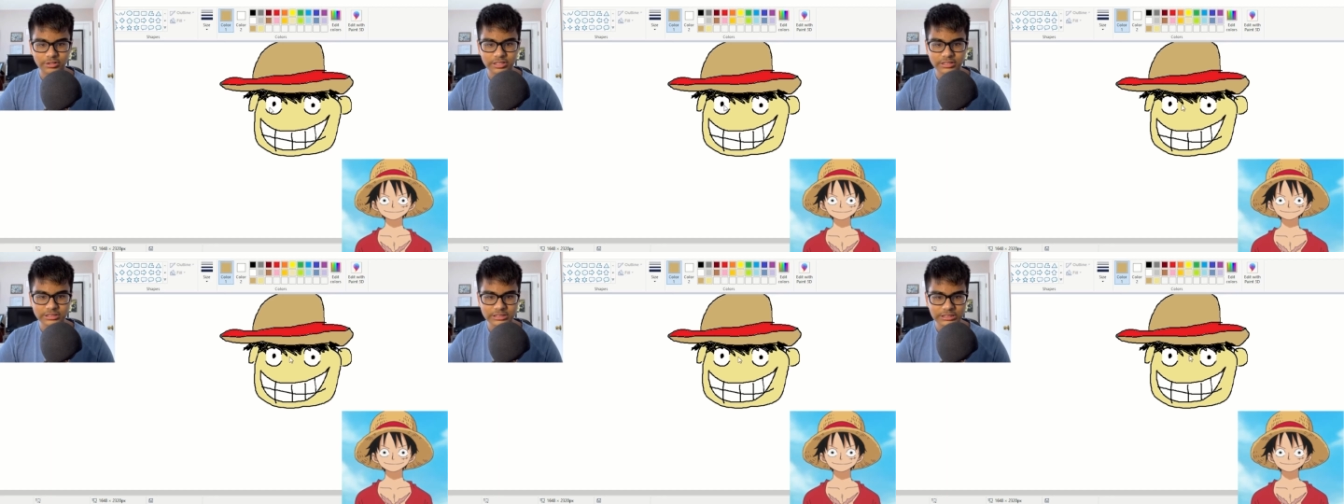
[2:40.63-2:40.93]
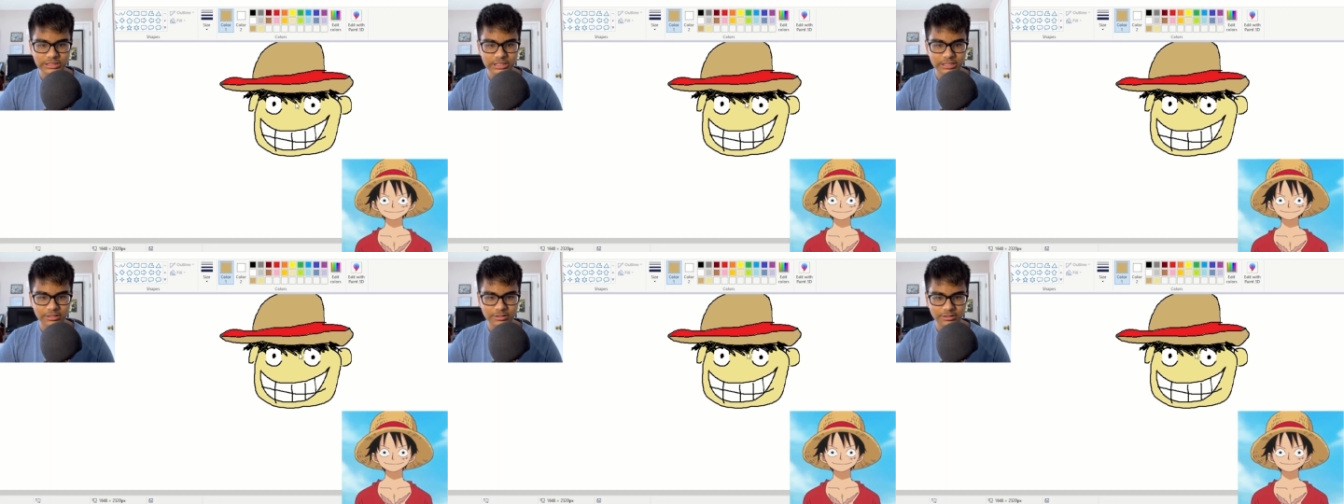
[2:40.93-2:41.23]
Let's
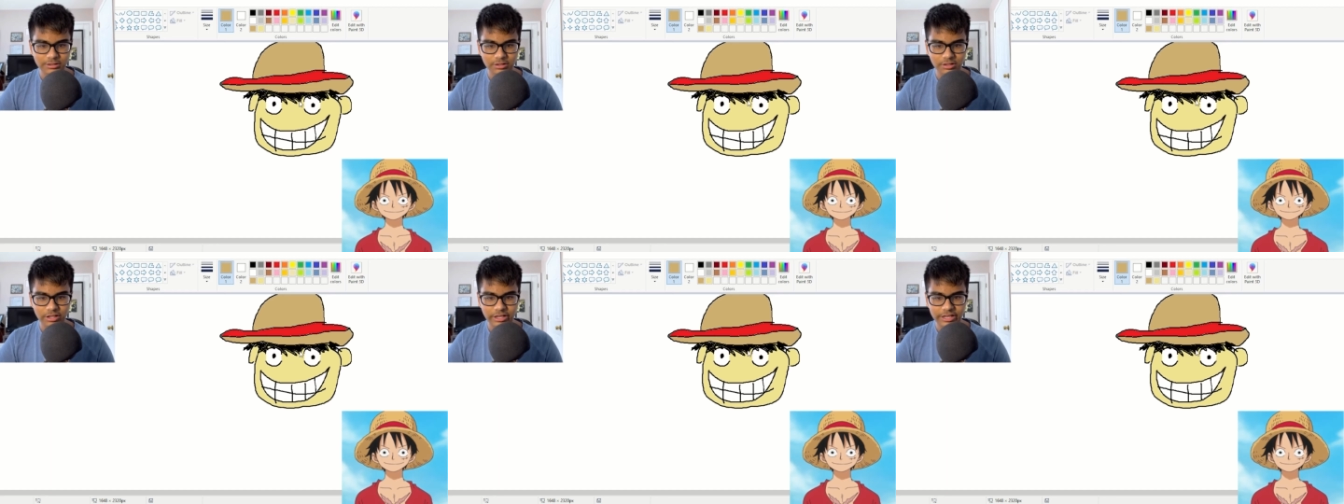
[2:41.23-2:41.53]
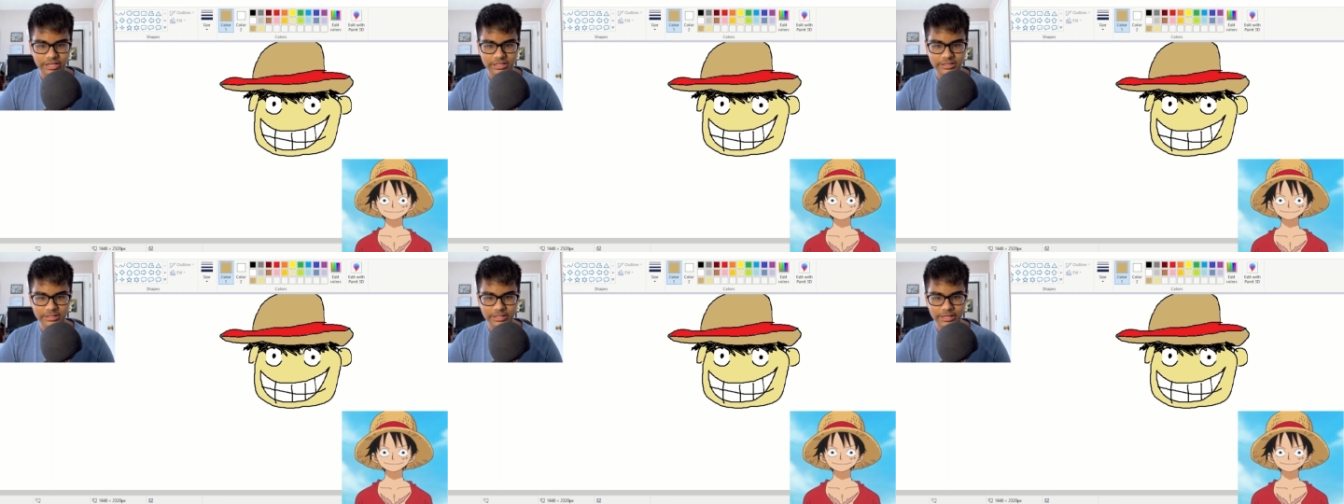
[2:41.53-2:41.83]
like
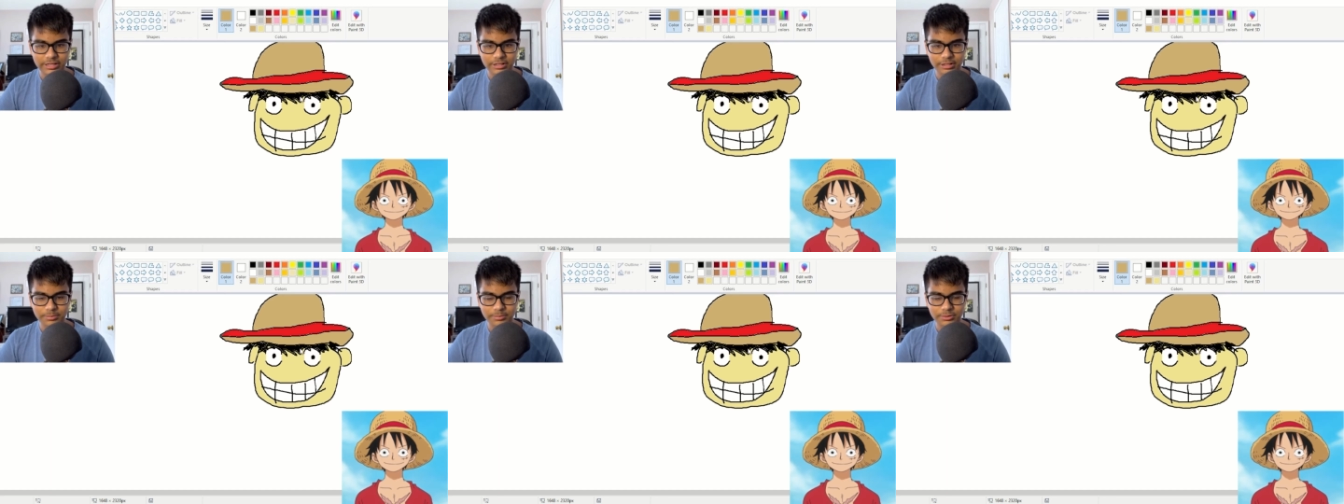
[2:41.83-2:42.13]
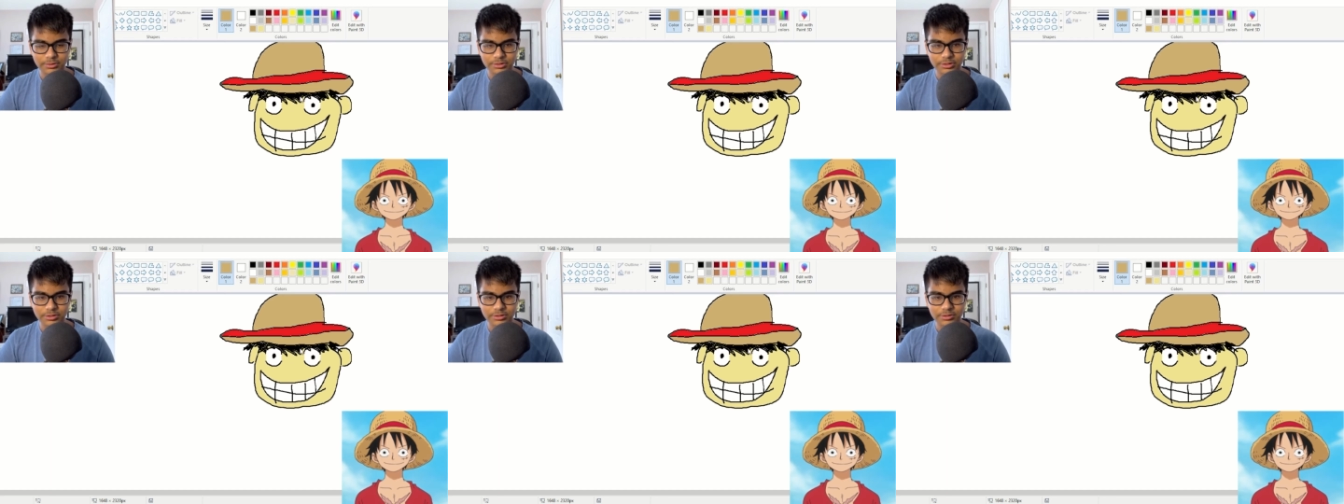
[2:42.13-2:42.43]
lighten that up
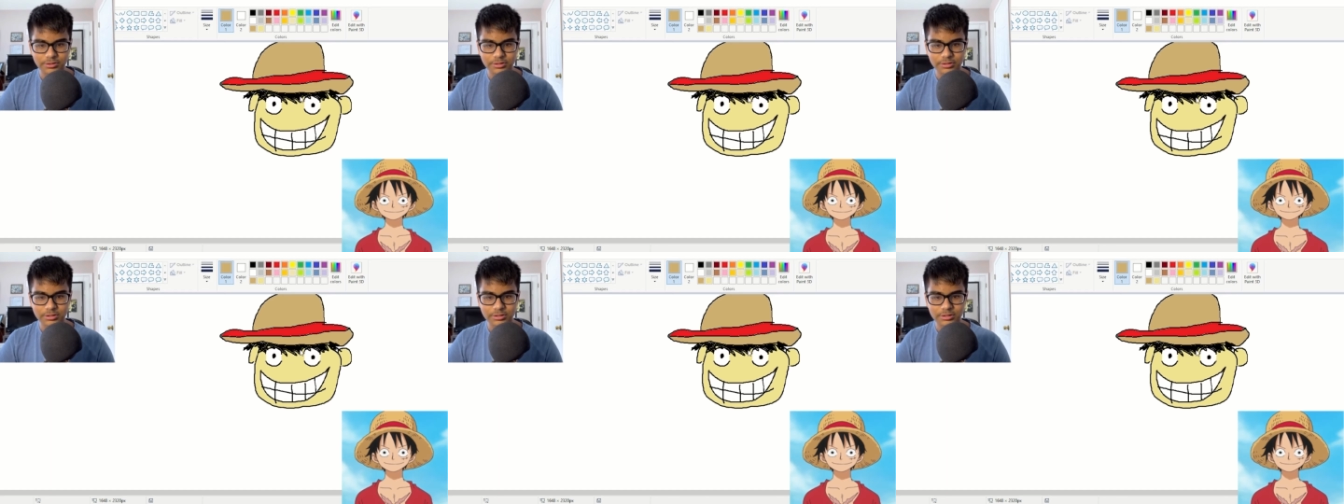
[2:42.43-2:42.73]
a little.